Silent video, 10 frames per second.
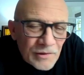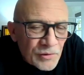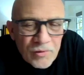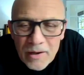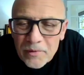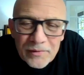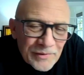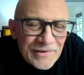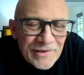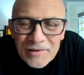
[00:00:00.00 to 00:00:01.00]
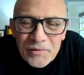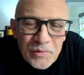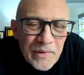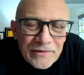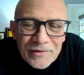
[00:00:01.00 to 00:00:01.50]
your grandmother is sending
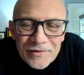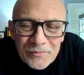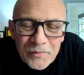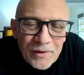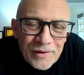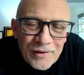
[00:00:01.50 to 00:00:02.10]
you a message, and we're going